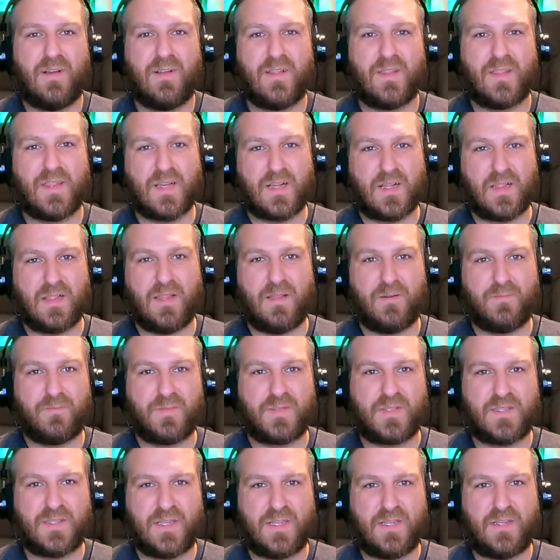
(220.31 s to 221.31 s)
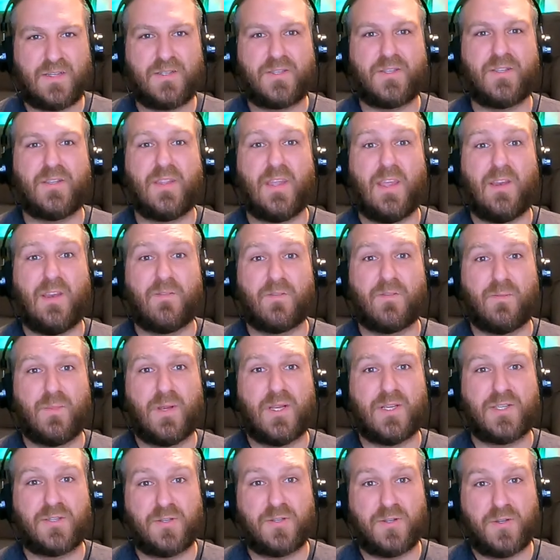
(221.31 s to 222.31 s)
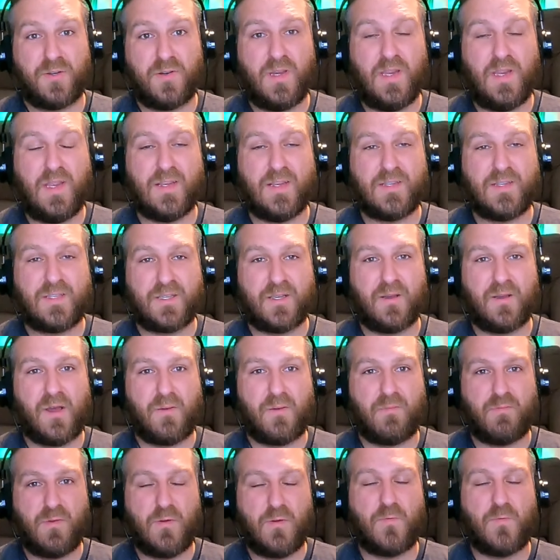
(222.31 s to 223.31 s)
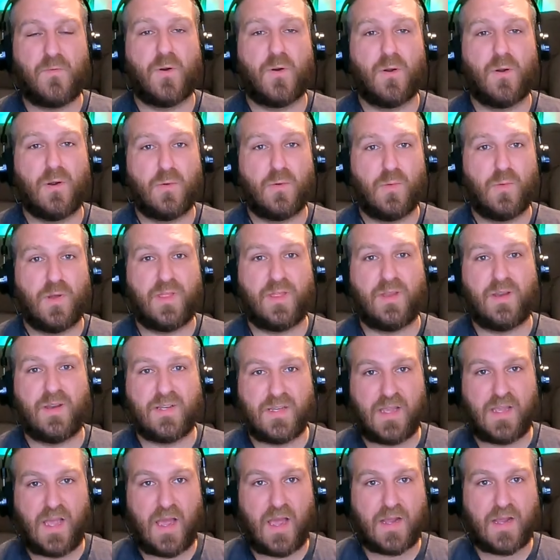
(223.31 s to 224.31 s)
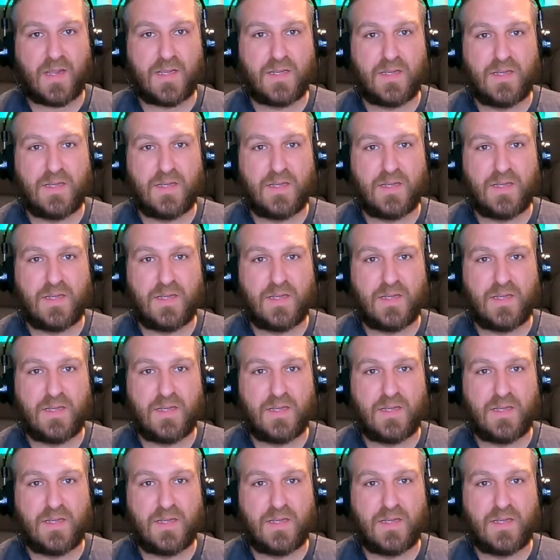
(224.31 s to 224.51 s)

the glimpse into the information you need to move forward with an attack.